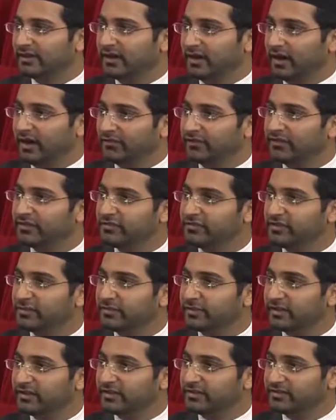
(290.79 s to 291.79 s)
Hafiz
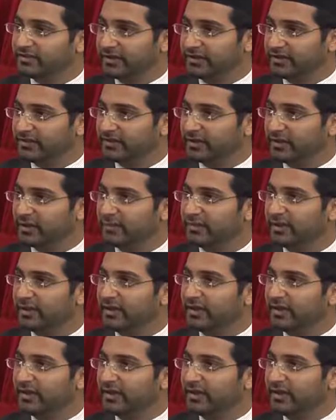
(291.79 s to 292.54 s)
Jibreel Said Sahib.